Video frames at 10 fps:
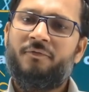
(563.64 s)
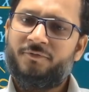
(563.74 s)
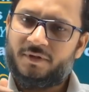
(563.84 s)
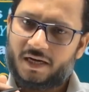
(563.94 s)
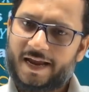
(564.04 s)

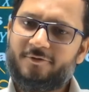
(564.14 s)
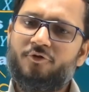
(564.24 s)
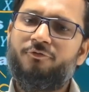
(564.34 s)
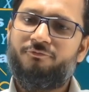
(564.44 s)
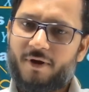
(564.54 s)
try to
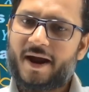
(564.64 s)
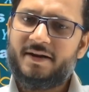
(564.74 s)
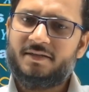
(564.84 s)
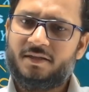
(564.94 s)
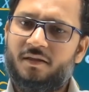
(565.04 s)

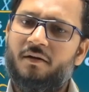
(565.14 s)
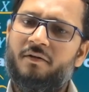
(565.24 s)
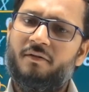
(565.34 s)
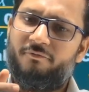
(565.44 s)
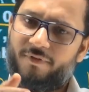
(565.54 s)
find
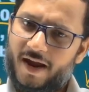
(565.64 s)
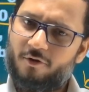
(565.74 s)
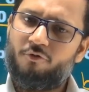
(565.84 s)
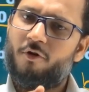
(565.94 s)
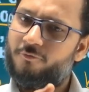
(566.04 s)
the
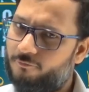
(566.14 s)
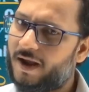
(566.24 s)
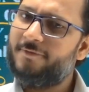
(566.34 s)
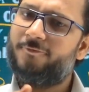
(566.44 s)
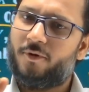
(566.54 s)
value of
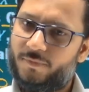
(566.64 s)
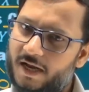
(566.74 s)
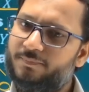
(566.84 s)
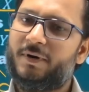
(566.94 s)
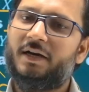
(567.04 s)
y from
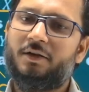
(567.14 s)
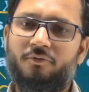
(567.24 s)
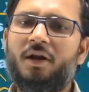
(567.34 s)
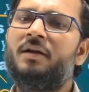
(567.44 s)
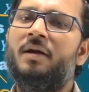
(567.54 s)
that
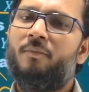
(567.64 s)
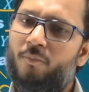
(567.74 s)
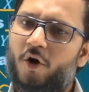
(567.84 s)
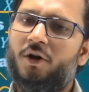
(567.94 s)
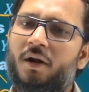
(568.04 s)
particular
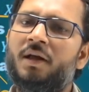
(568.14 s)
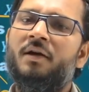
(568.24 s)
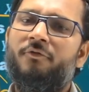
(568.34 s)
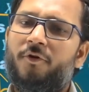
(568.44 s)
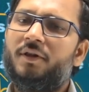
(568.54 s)
model
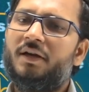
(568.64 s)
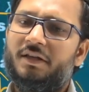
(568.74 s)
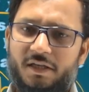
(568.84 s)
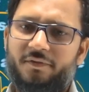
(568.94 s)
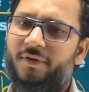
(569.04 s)
for the
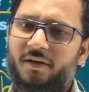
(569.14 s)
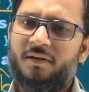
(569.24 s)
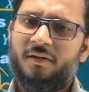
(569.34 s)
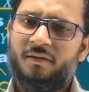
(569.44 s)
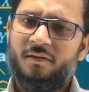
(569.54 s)
given
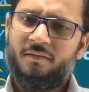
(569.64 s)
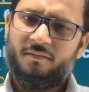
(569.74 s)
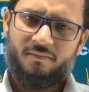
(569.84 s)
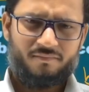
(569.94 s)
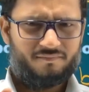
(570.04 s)

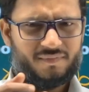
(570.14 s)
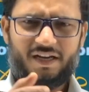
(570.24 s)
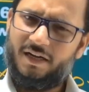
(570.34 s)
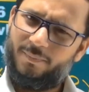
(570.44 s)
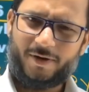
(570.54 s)

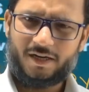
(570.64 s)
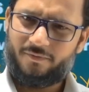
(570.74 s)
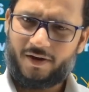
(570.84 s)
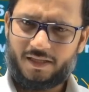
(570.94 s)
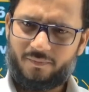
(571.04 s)
independent
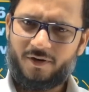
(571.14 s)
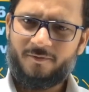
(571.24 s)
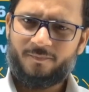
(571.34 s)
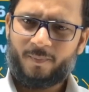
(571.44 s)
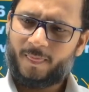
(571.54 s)
variable.
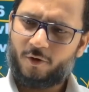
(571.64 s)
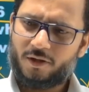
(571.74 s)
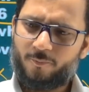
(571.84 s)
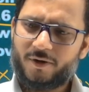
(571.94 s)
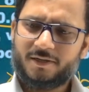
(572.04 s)
Got the
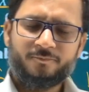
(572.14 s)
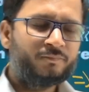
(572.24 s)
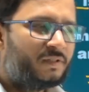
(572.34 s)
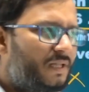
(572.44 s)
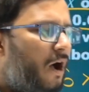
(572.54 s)
point?
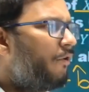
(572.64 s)
Now